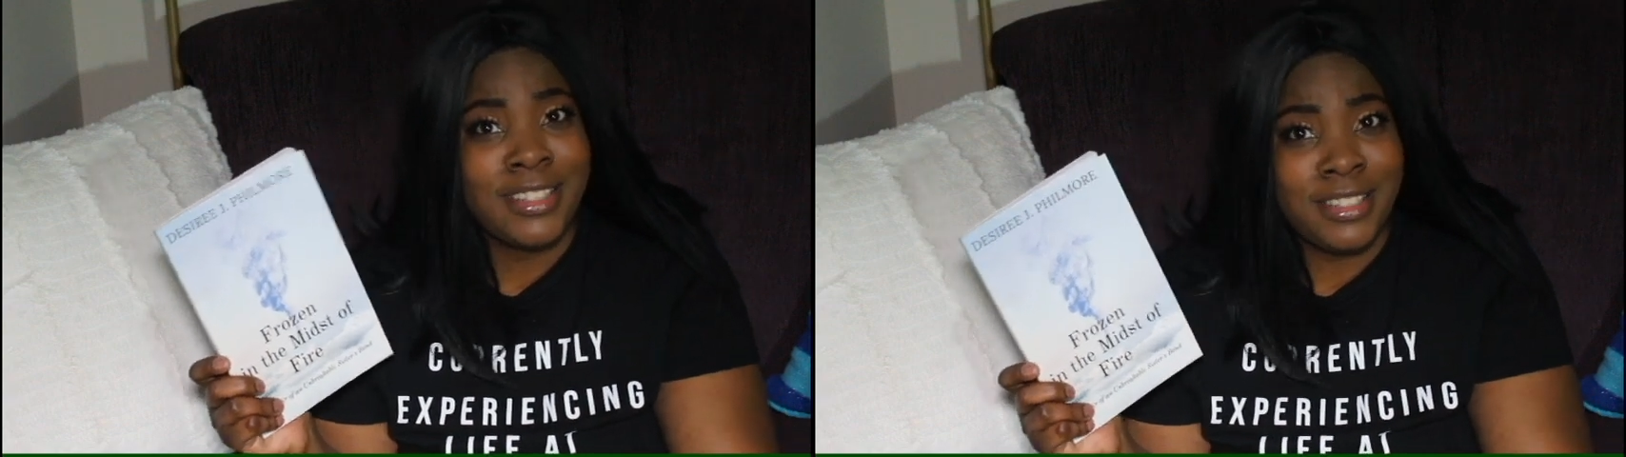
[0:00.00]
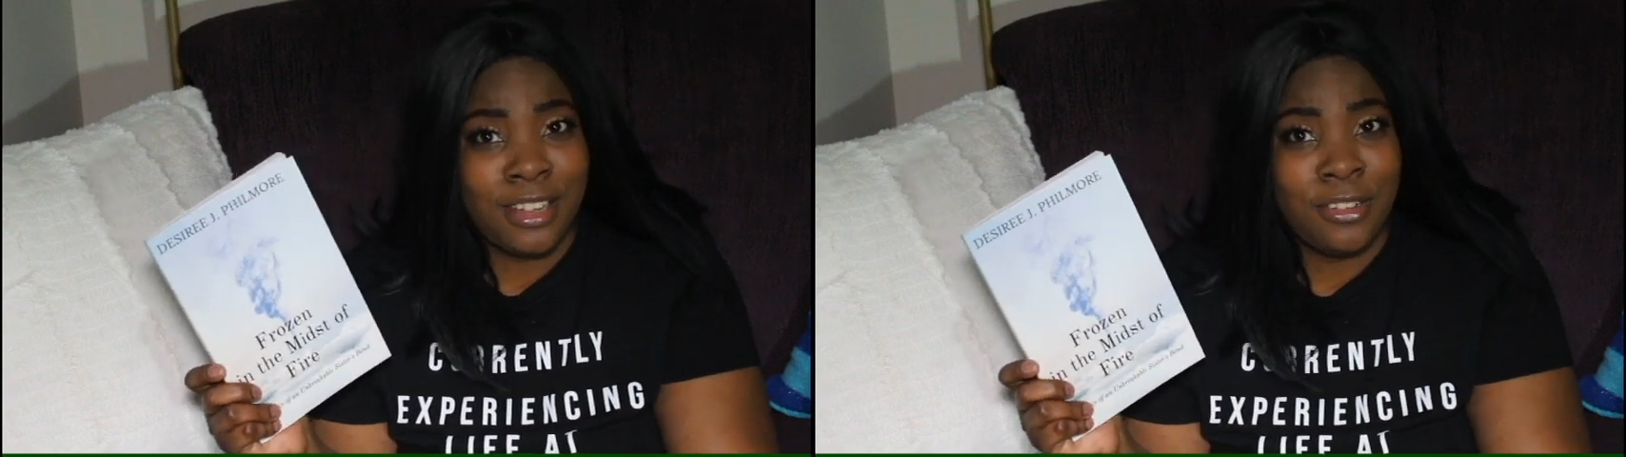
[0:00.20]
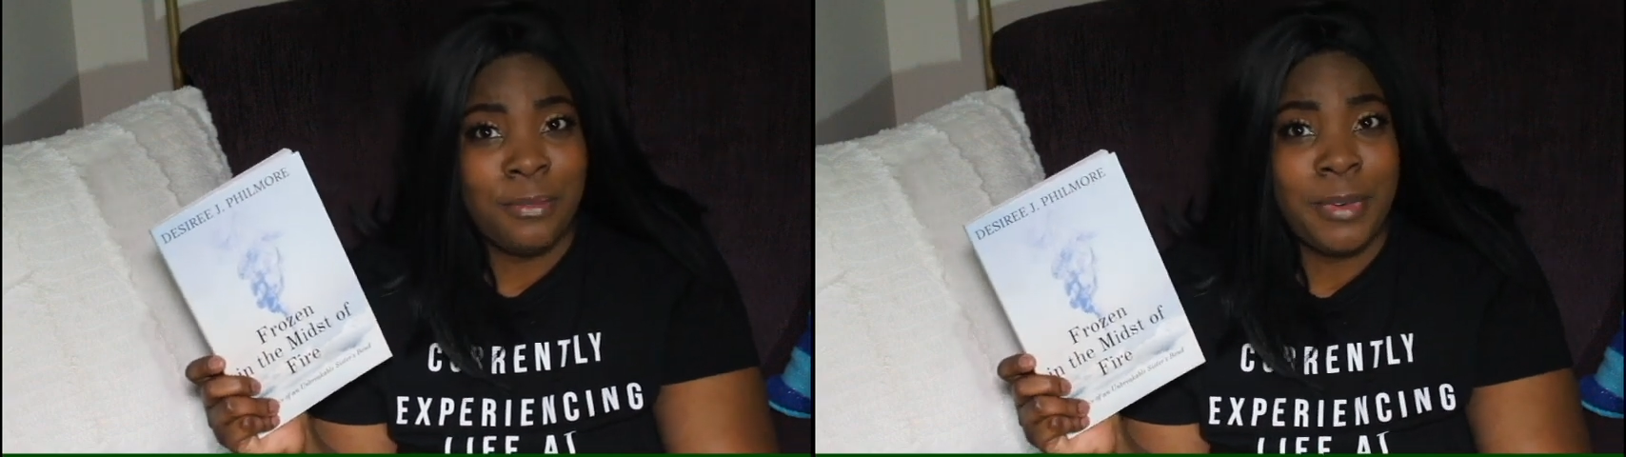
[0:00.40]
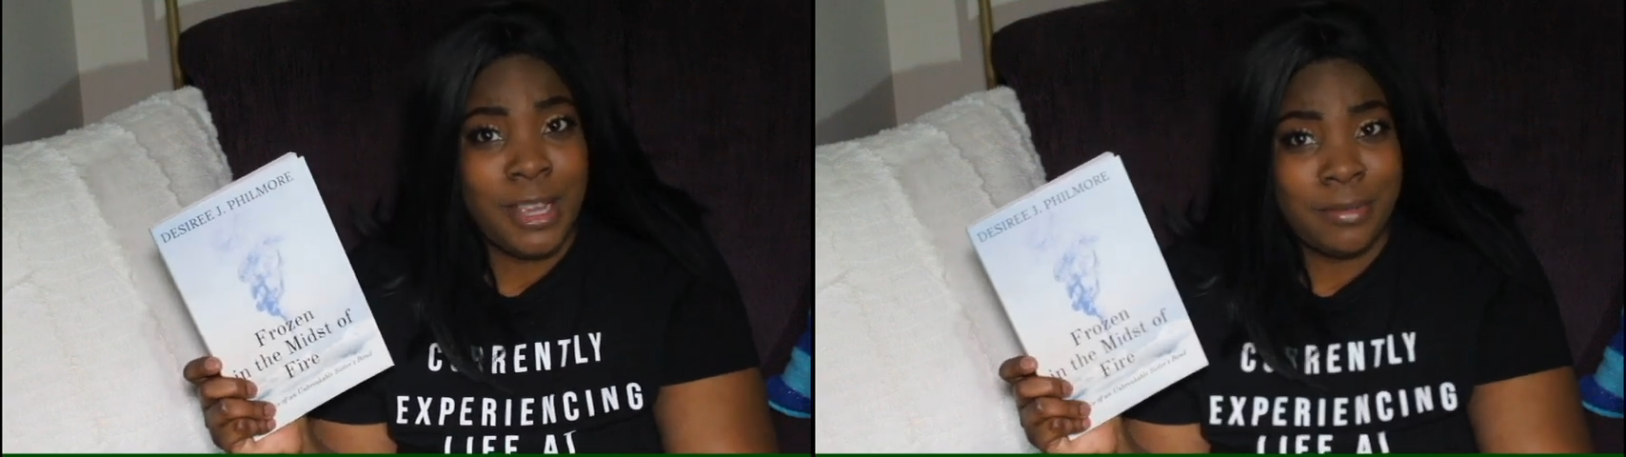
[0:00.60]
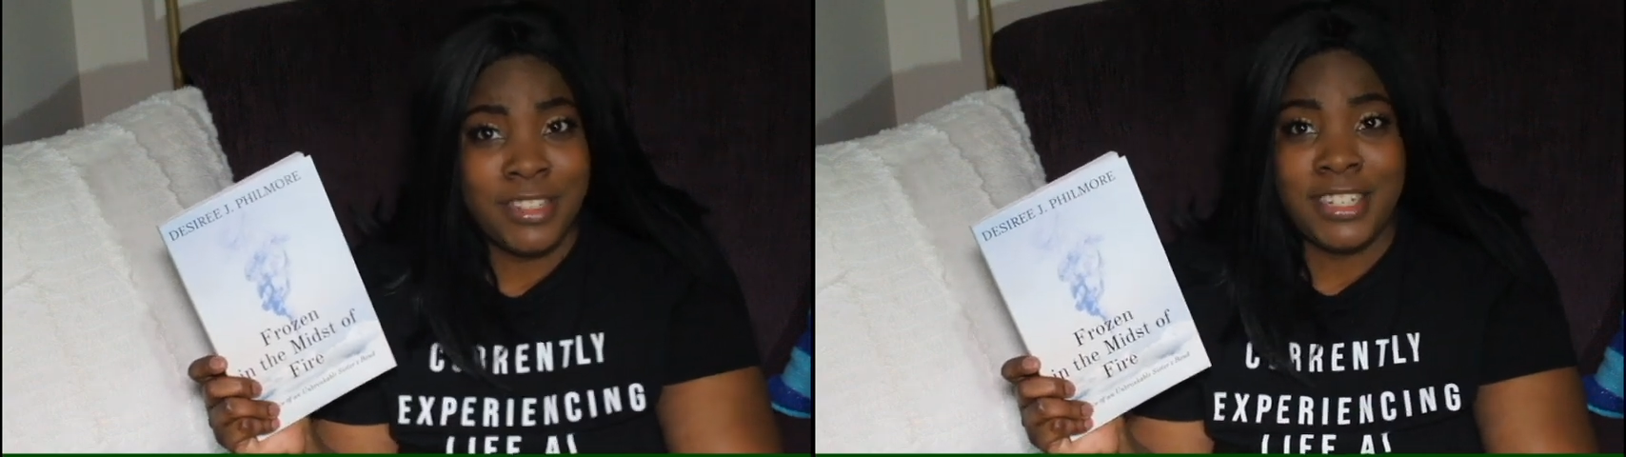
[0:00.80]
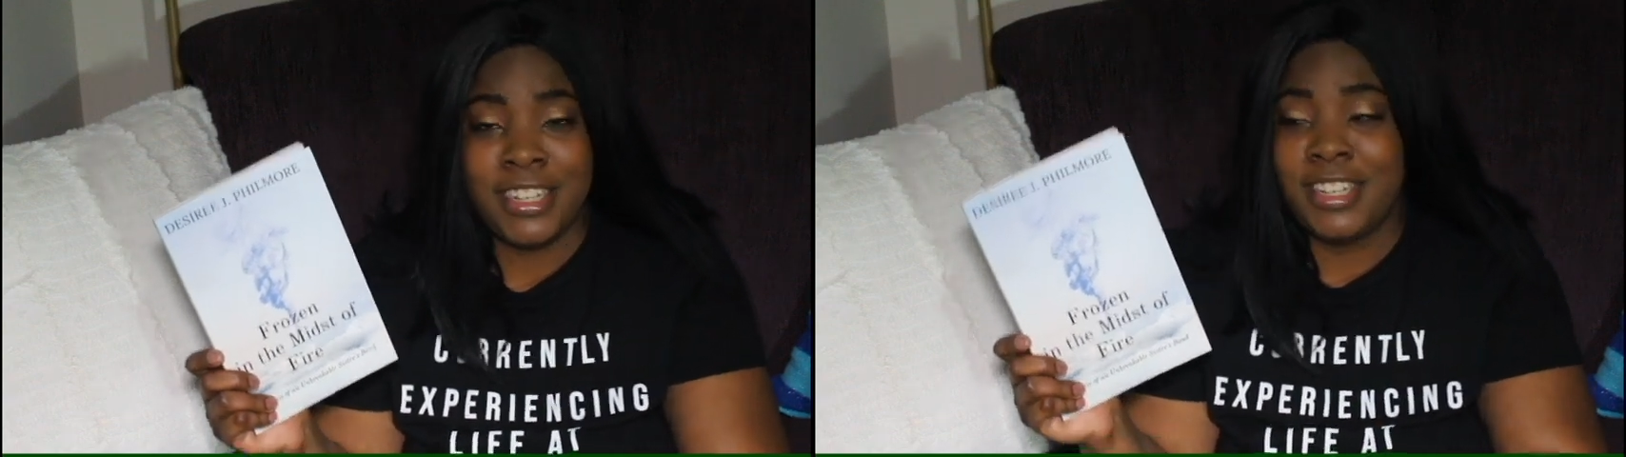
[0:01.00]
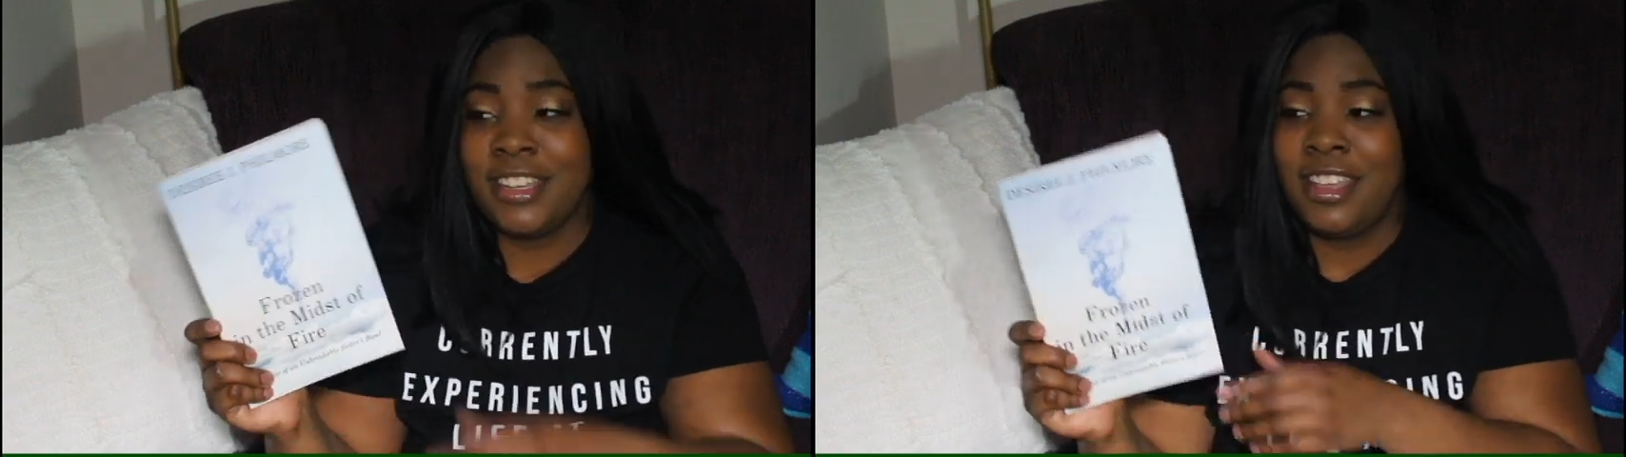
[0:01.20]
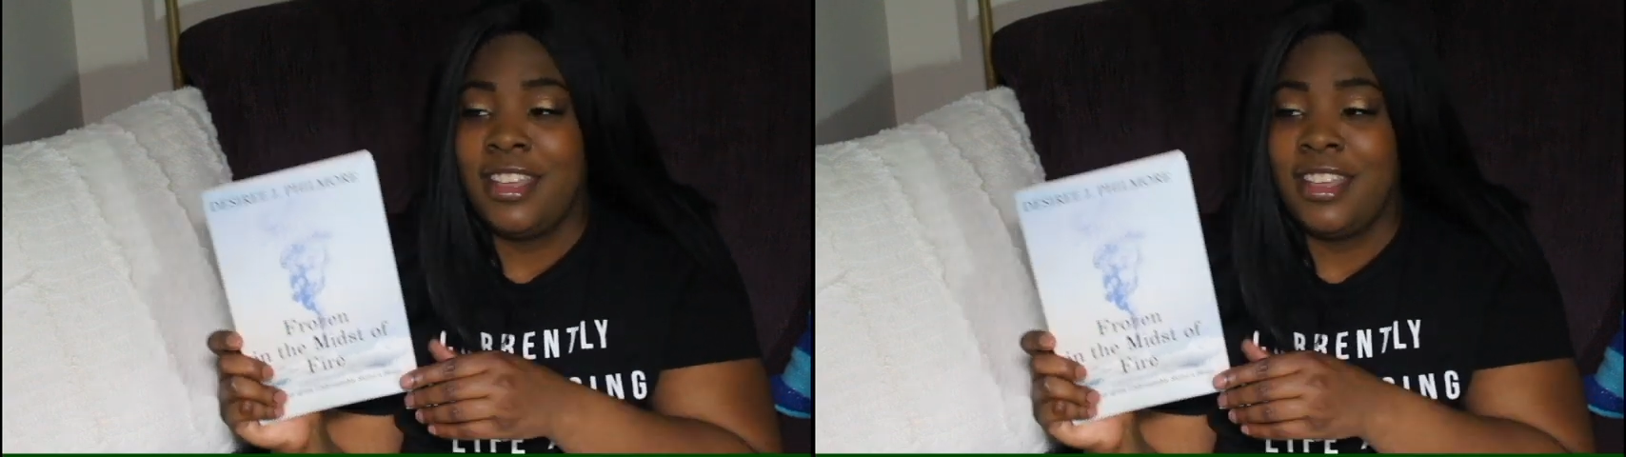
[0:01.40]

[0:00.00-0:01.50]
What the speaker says: self-publishing.